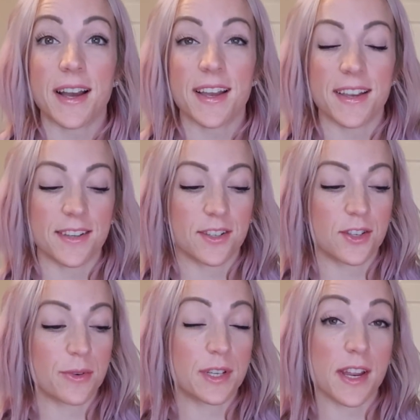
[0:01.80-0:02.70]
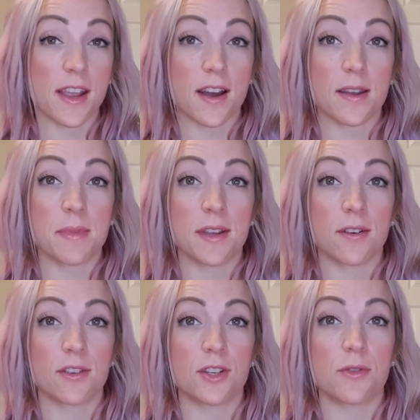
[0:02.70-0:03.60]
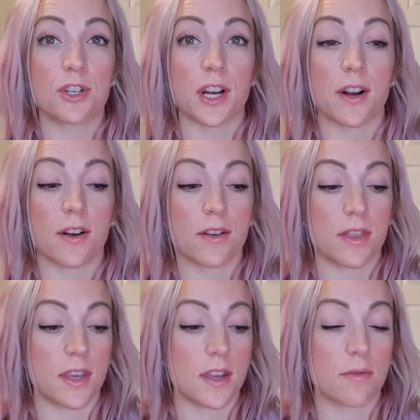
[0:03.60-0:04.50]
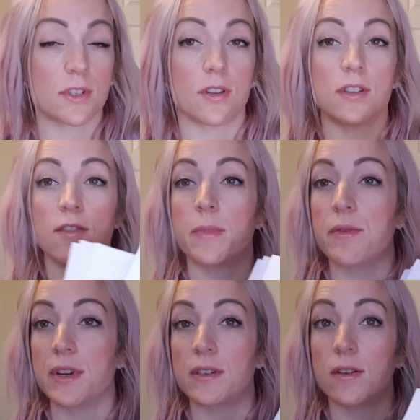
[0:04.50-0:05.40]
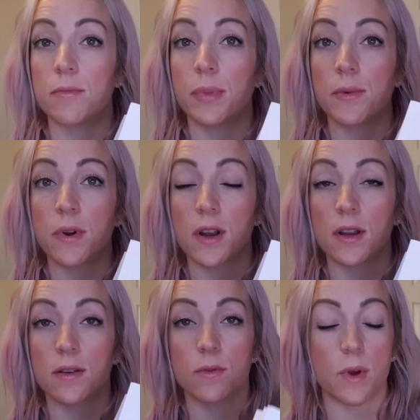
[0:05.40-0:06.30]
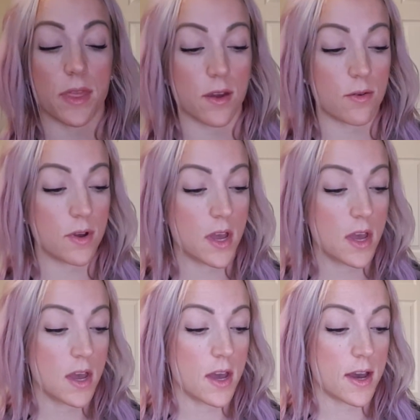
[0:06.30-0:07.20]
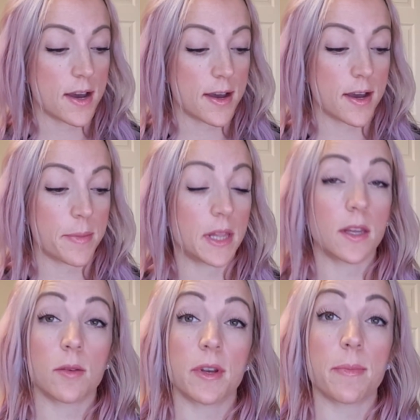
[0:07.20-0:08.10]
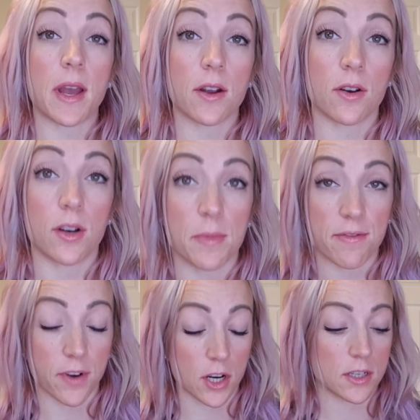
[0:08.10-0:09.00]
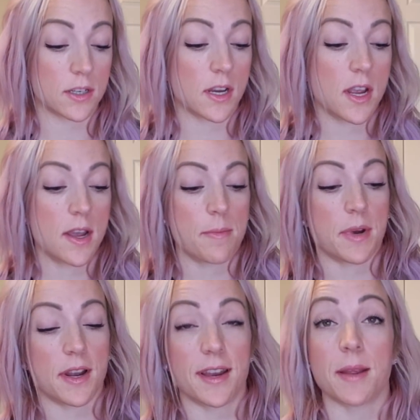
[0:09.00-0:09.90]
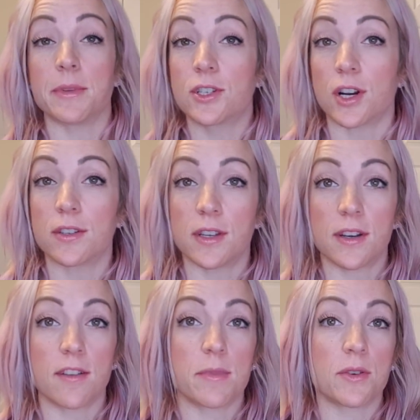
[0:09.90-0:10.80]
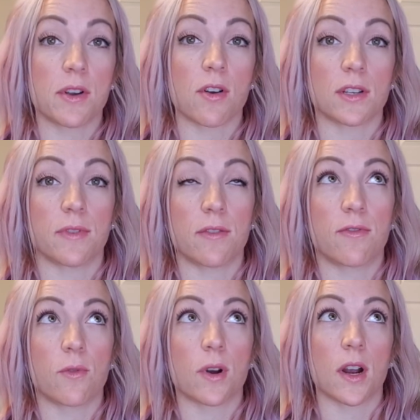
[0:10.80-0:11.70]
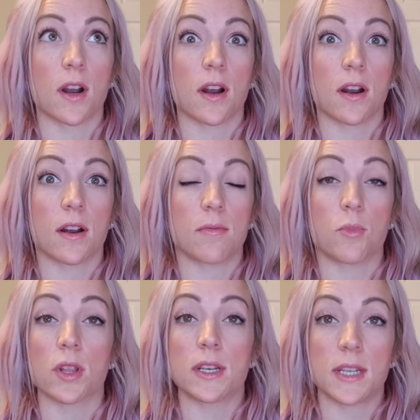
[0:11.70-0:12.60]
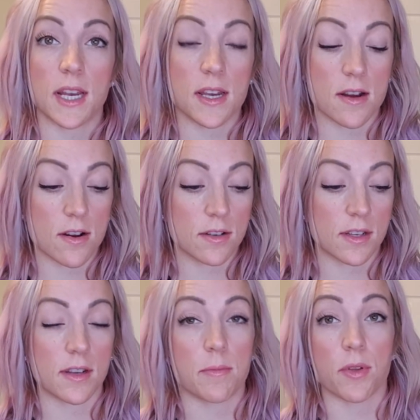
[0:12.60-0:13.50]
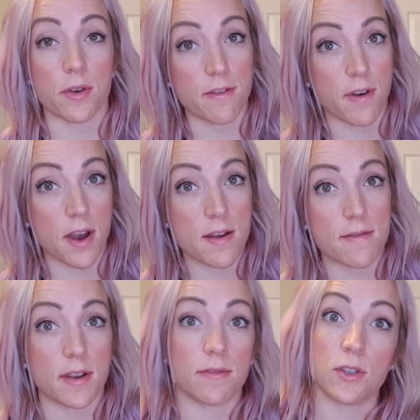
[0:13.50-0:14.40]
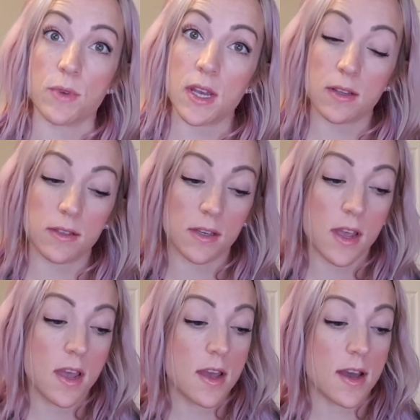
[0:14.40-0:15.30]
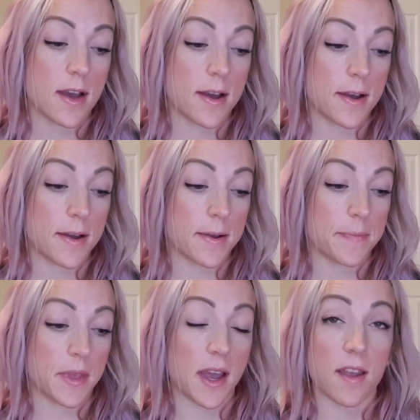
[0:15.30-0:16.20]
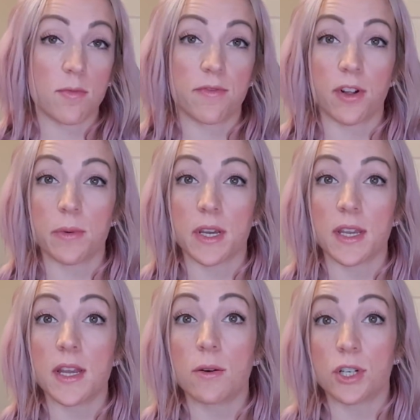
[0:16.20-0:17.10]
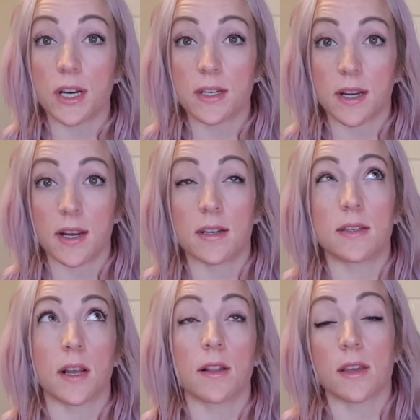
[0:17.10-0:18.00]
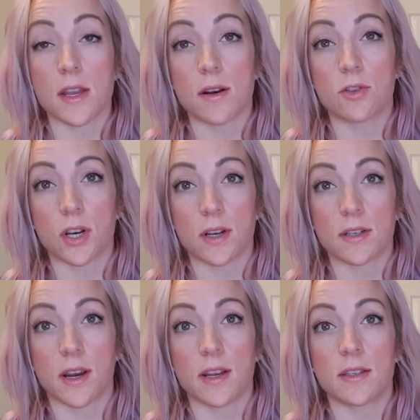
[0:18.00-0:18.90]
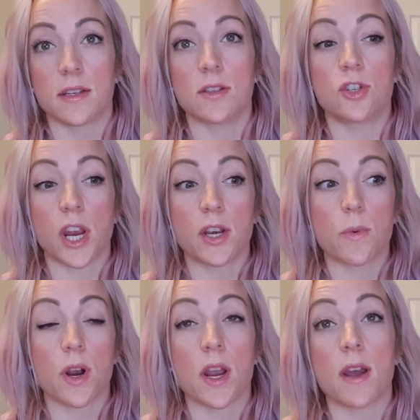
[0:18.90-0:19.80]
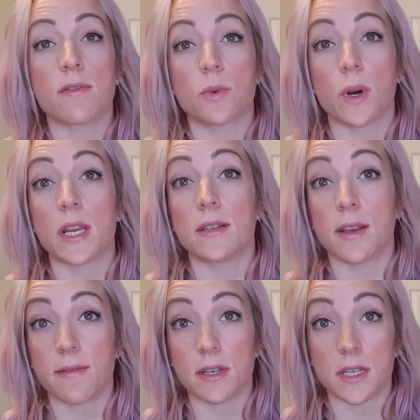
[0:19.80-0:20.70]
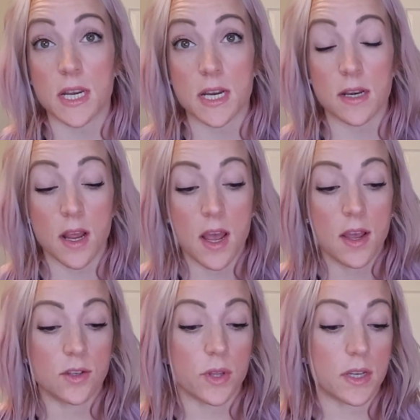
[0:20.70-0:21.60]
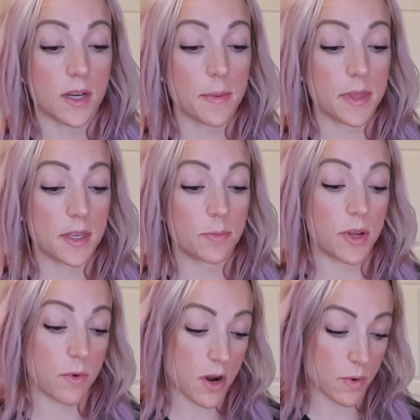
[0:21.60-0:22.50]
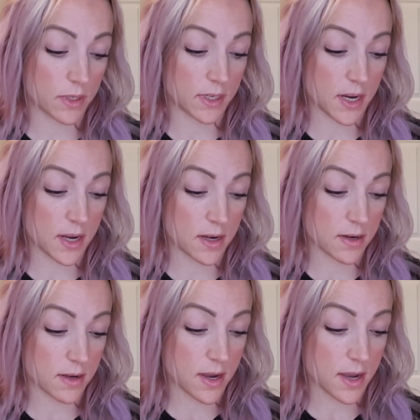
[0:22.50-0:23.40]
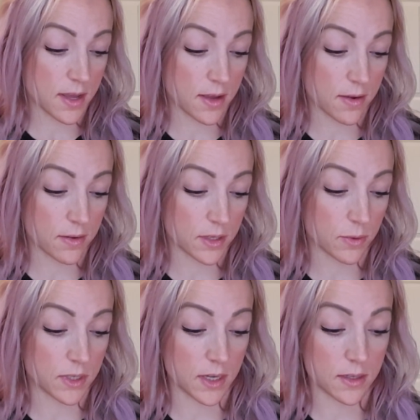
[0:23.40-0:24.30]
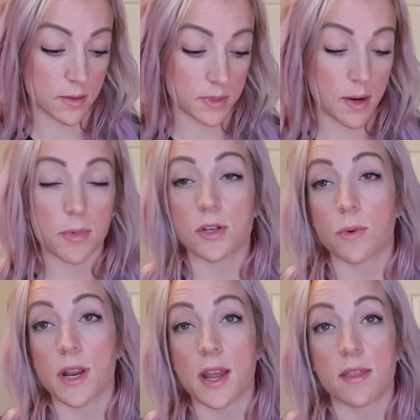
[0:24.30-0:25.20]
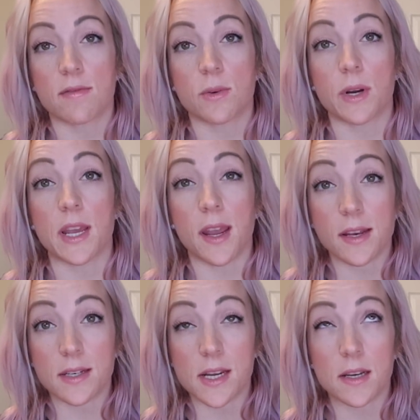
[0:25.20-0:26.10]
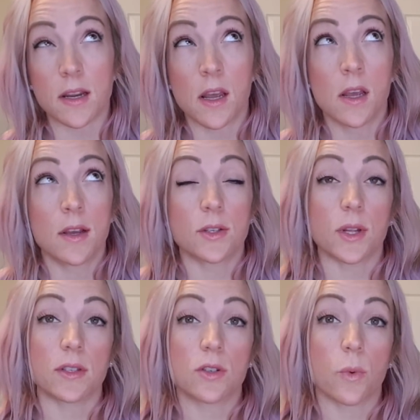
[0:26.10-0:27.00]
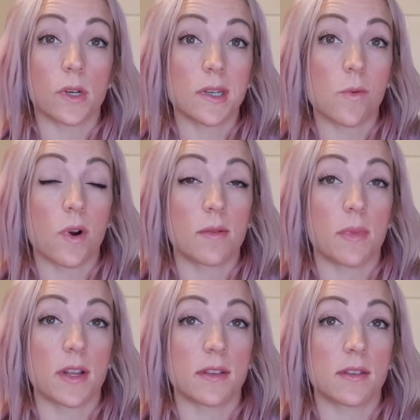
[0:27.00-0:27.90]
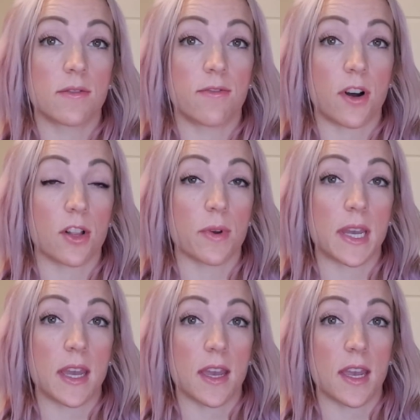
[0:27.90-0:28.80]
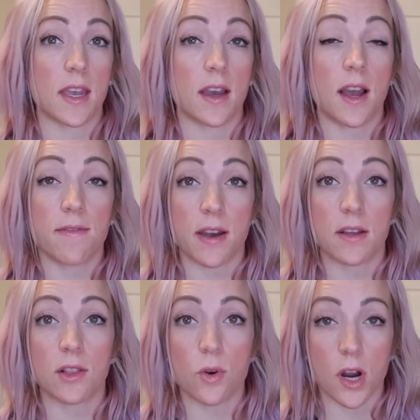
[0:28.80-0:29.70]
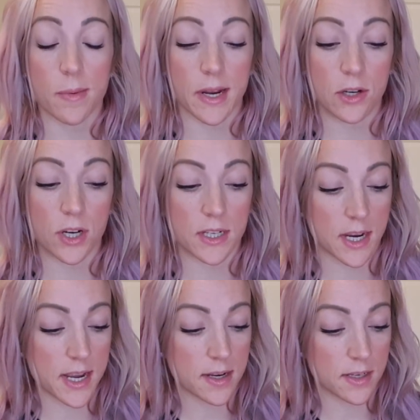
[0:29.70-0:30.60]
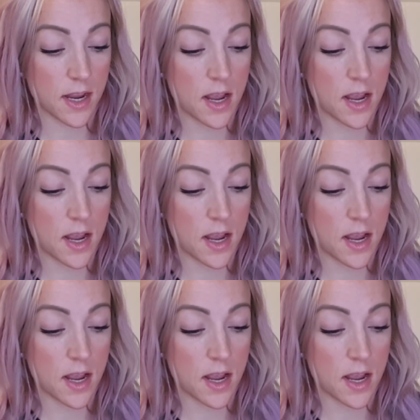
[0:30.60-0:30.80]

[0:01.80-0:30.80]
Hi, so today I'm here to share the results of my recent blood work with you. A little bit of background on me first. My name is Jocelyn. I've been doing CrossFit for more than 10 years. I'm 35, I have 2 kids. I have been following a ketogenic diet, a cyclic ketogenic diet, since January of 2017. So at the time that this blood work was done, this was done September 28th of 2018. So that's 21 months following a high-fat, low-carbohydrate diet.